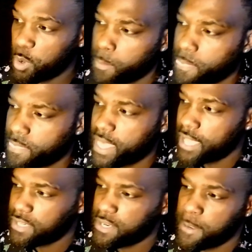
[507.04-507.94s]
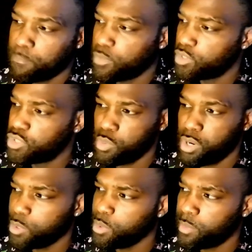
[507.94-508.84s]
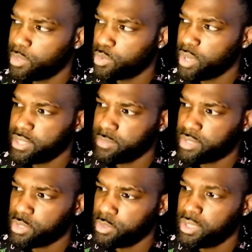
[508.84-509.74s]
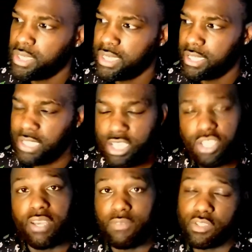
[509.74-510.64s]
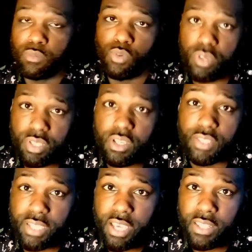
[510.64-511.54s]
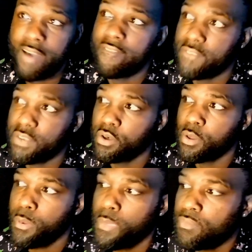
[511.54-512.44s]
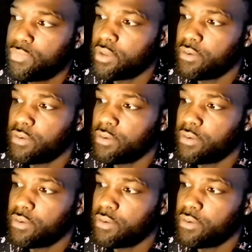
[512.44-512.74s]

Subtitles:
that duo between them two, they should definitely do more songs together. I feel their